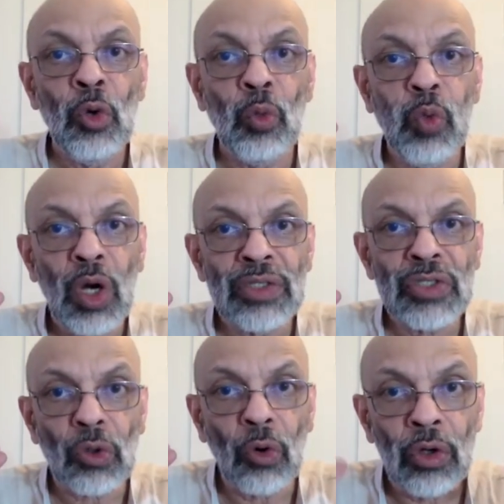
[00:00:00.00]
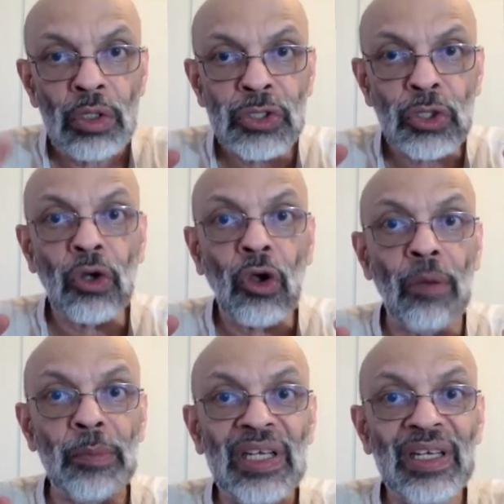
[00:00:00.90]
What's also
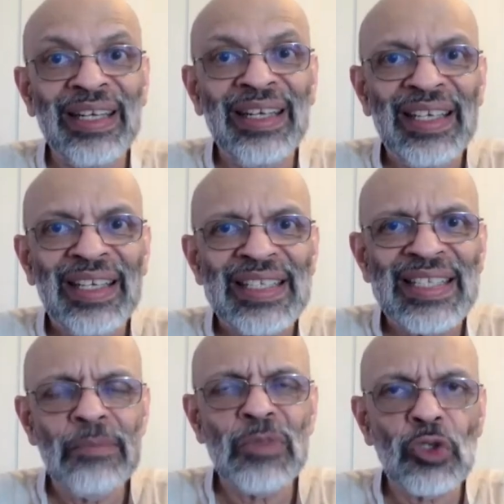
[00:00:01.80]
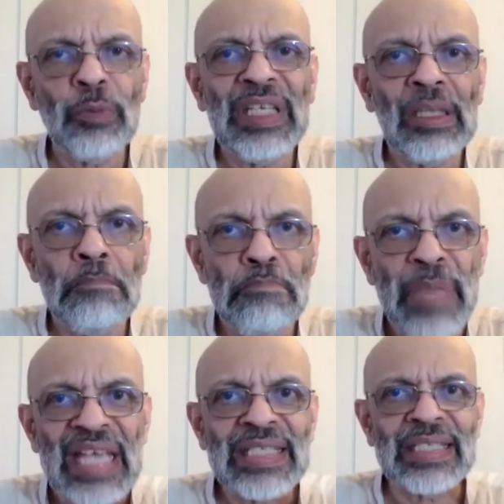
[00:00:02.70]
common seems to be the
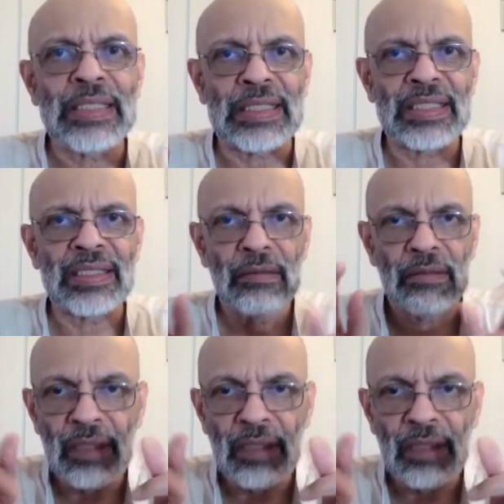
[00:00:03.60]
basis,